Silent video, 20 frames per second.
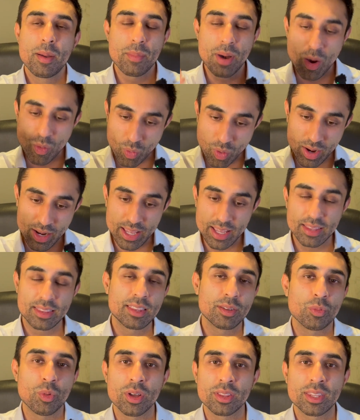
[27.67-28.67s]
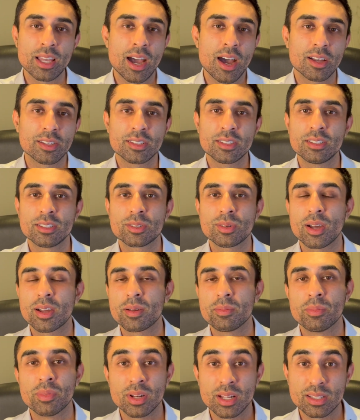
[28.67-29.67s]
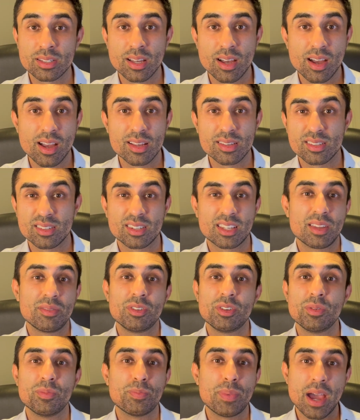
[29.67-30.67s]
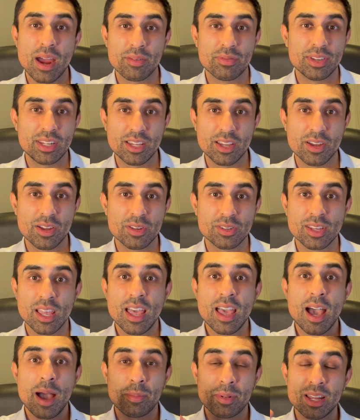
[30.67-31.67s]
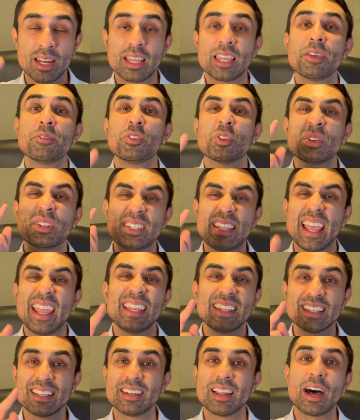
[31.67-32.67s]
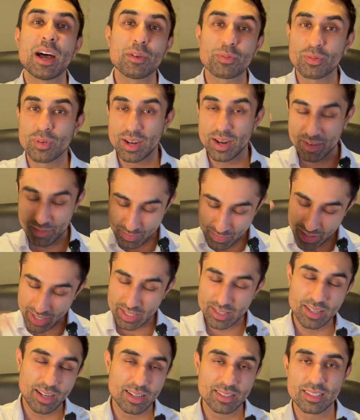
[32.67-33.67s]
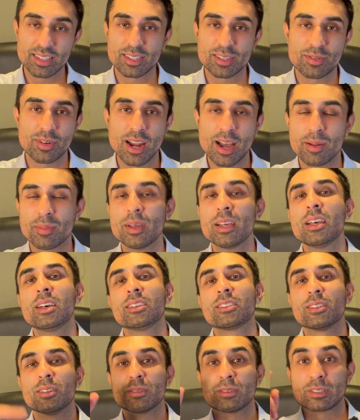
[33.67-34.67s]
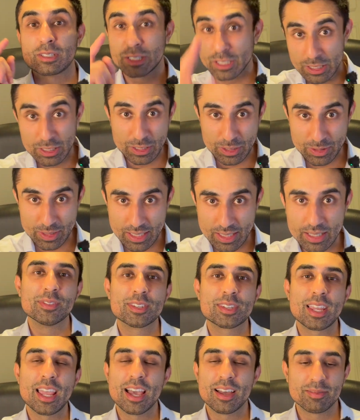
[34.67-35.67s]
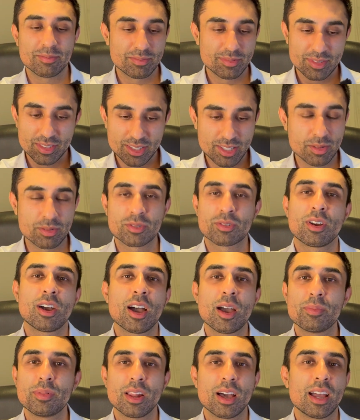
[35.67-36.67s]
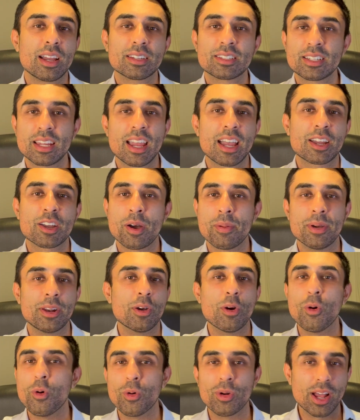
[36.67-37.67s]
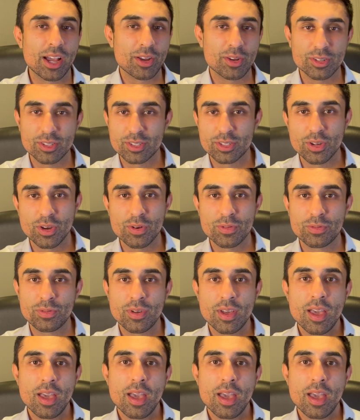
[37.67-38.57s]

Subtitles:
but I want to hit 1,000 so I can monetize and give you better videos. I'm going to give you a day in the life when I've monetized this crap, so go do it. So yeah, subscribe, like, share, comment, all that good stuff.